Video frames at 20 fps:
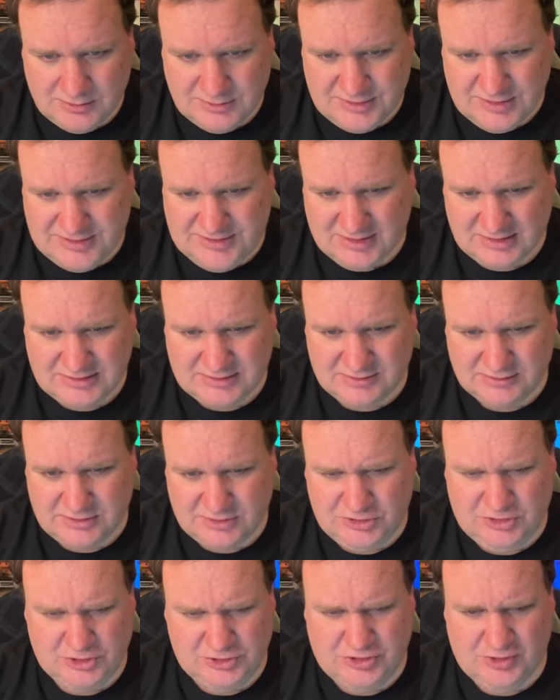
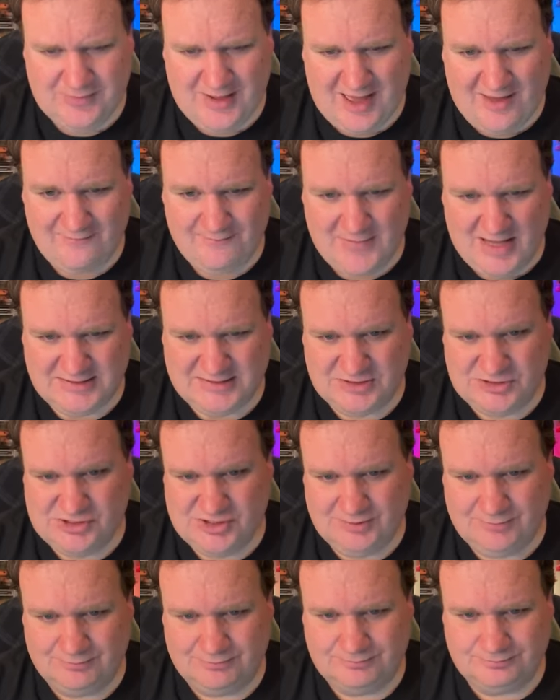Did YouTube have
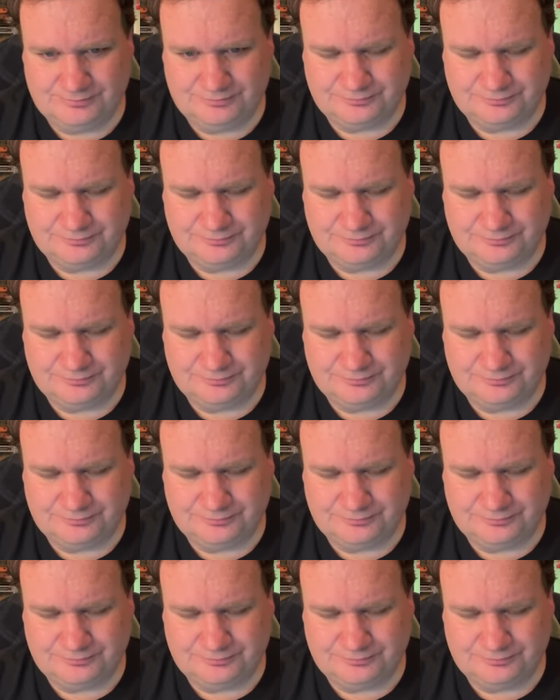messaging?